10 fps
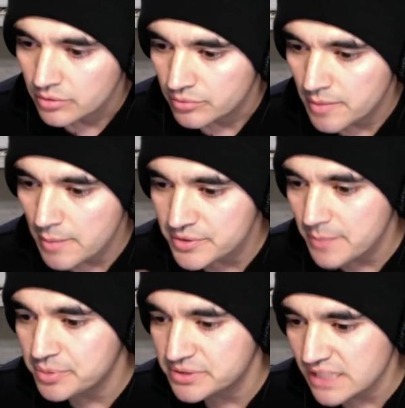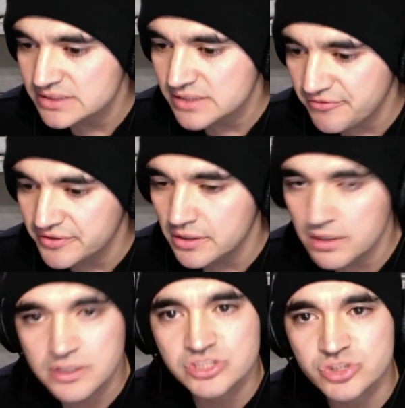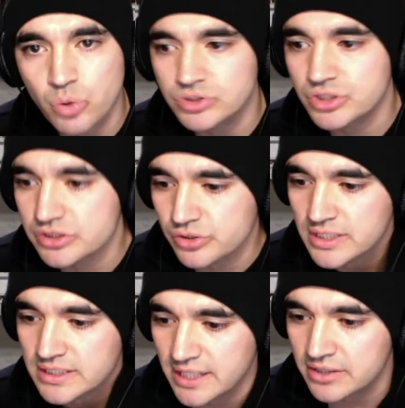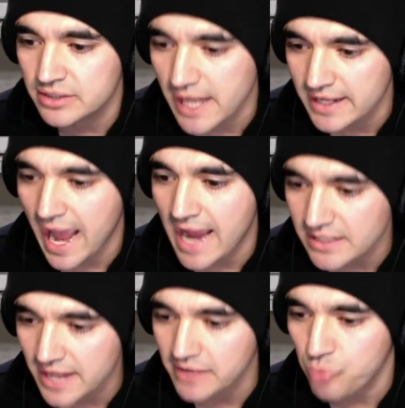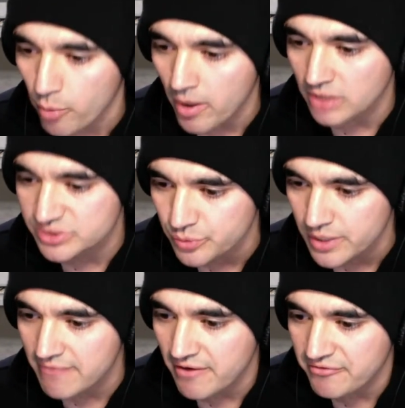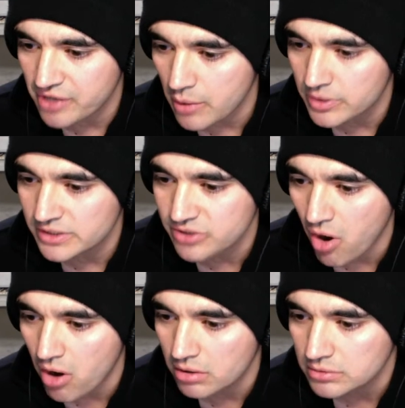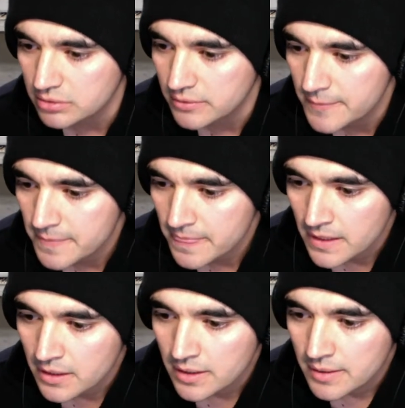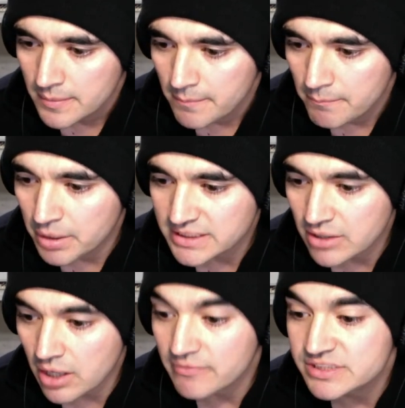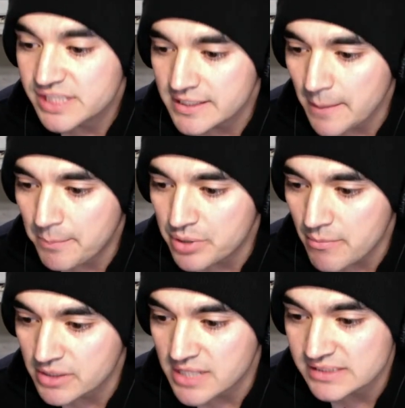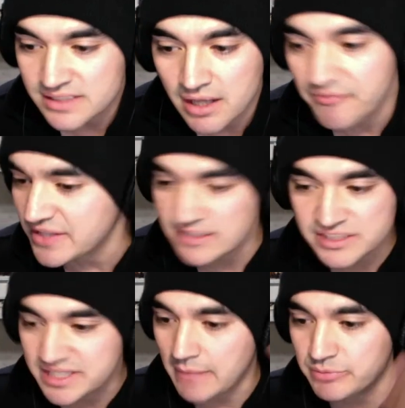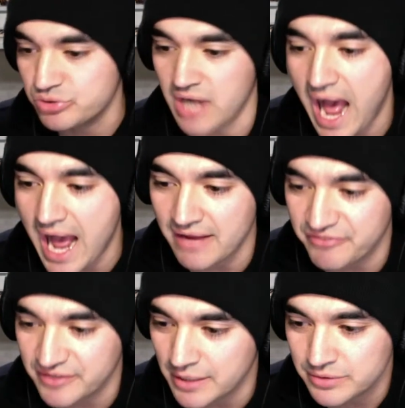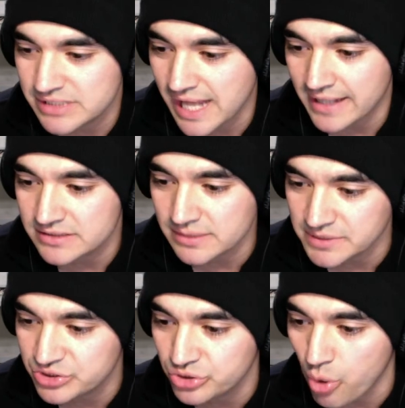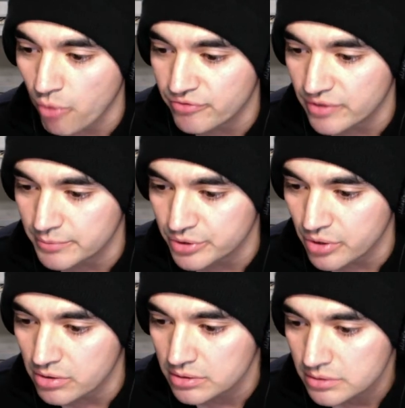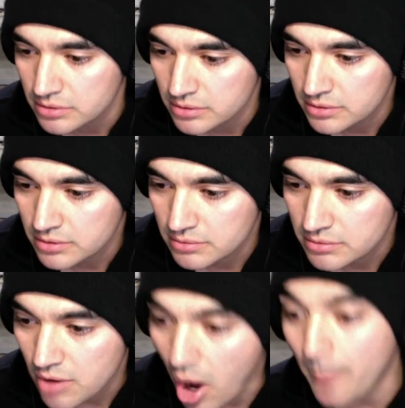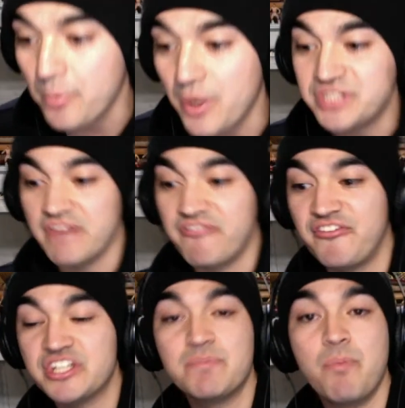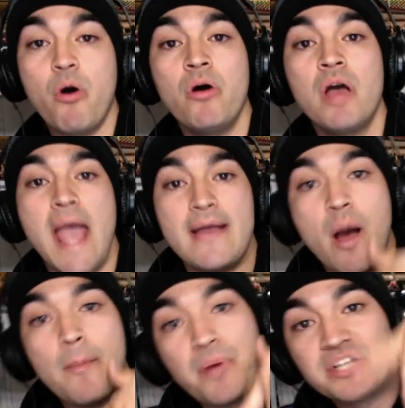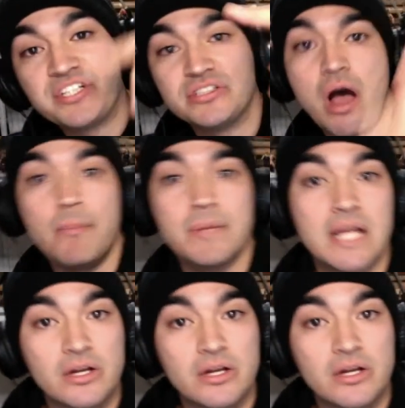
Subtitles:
remember they put that stuff in the soldiers so that they could like act like robots or whatever. I forgot what it's called. But then all of a sudden they put them on that stuff and they just came to life and there was like something took over them, you know? Operation Fishbowl and Operation Dominic.